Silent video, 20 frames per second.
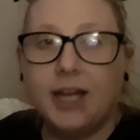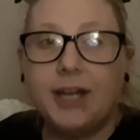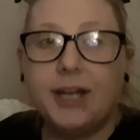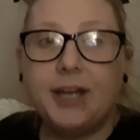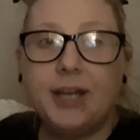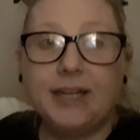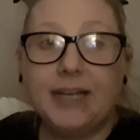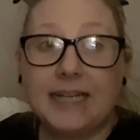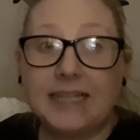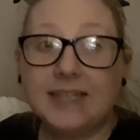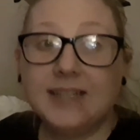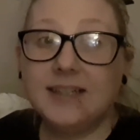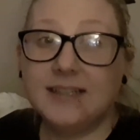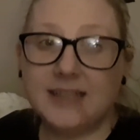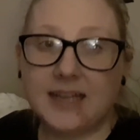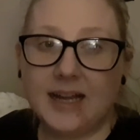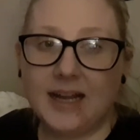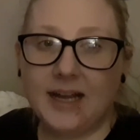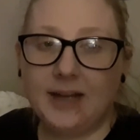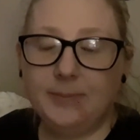Uh, yeah, dinner
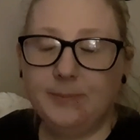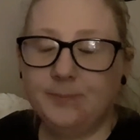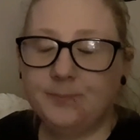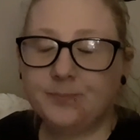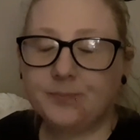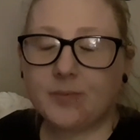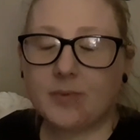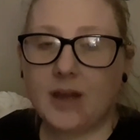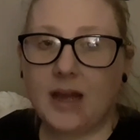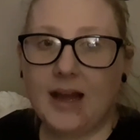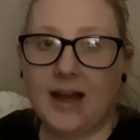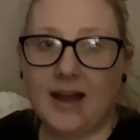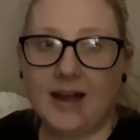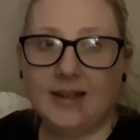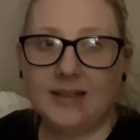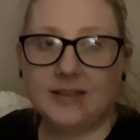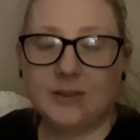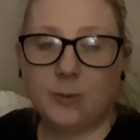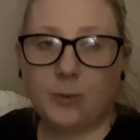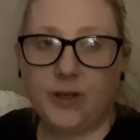time
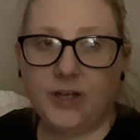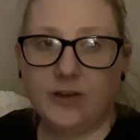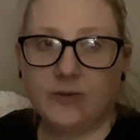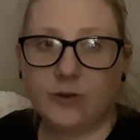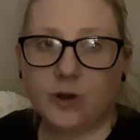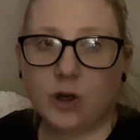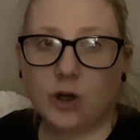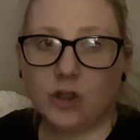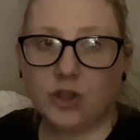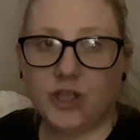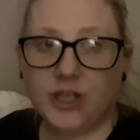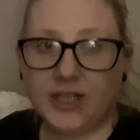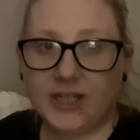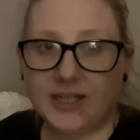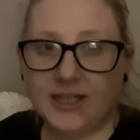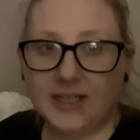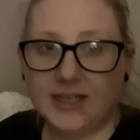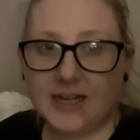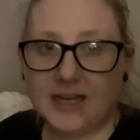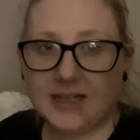and we have got
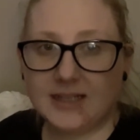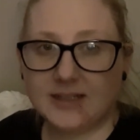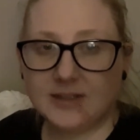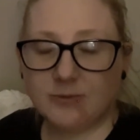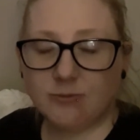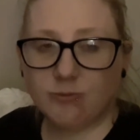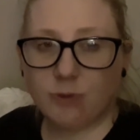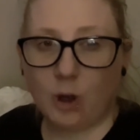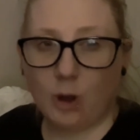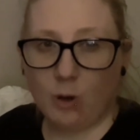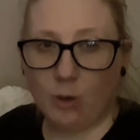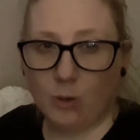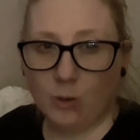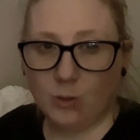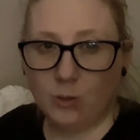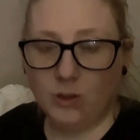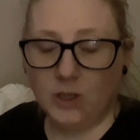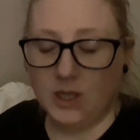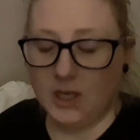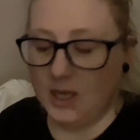chicken
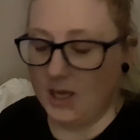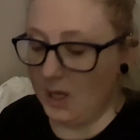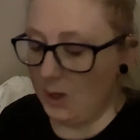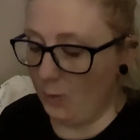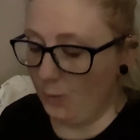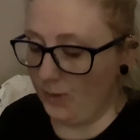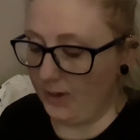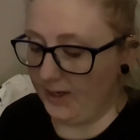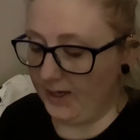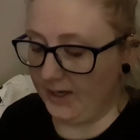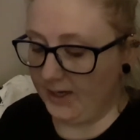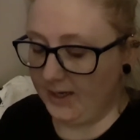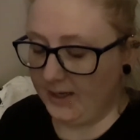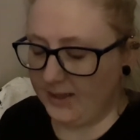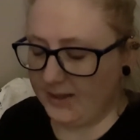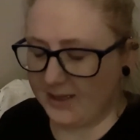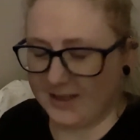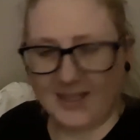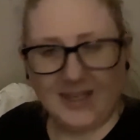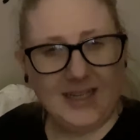casserole
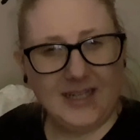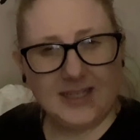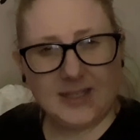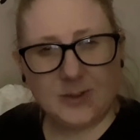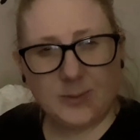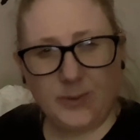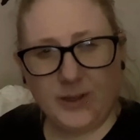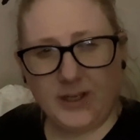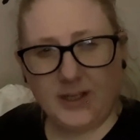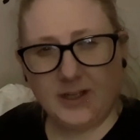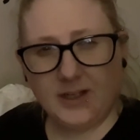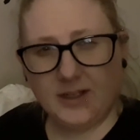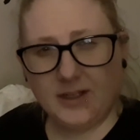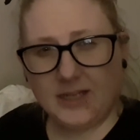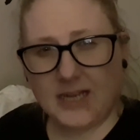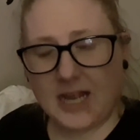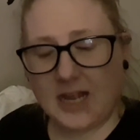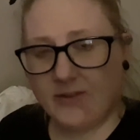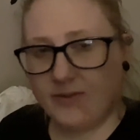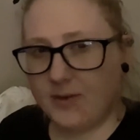with I think it's Sweden
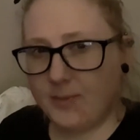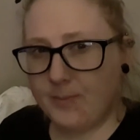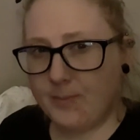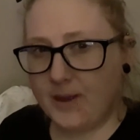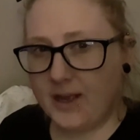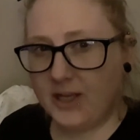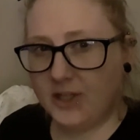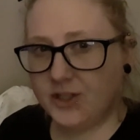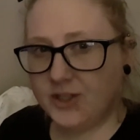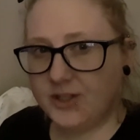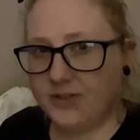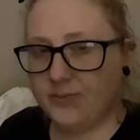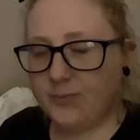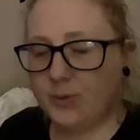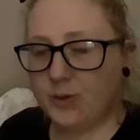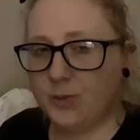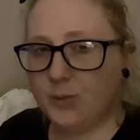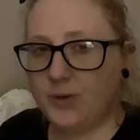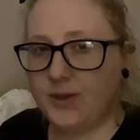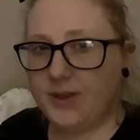carrot mash they've
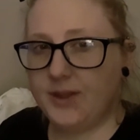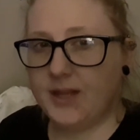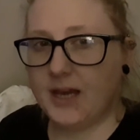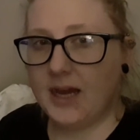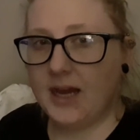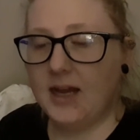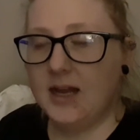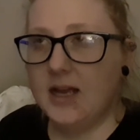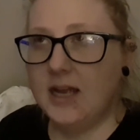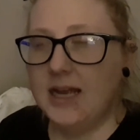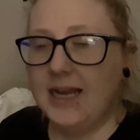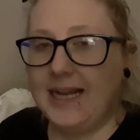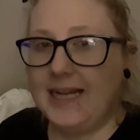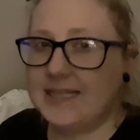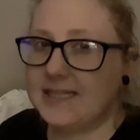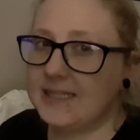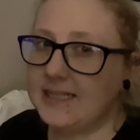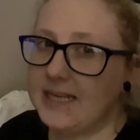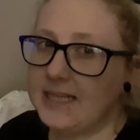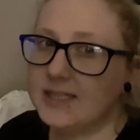put with that.
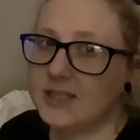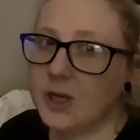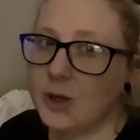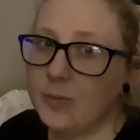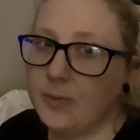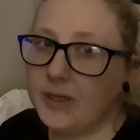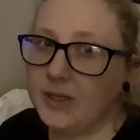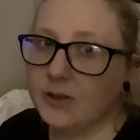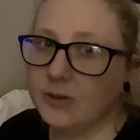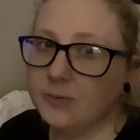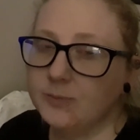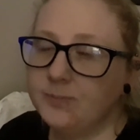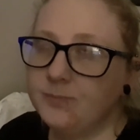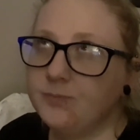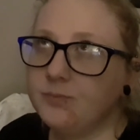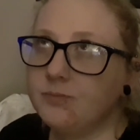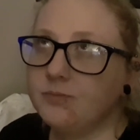It's a Tesco meal